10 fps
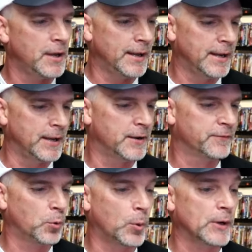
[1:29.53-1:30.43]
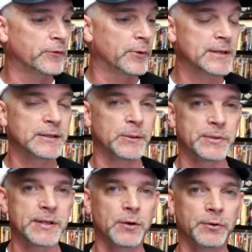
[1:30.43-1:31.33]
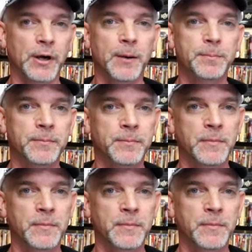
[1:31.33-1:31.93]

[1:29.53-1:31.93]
and for whatever reason it was held up.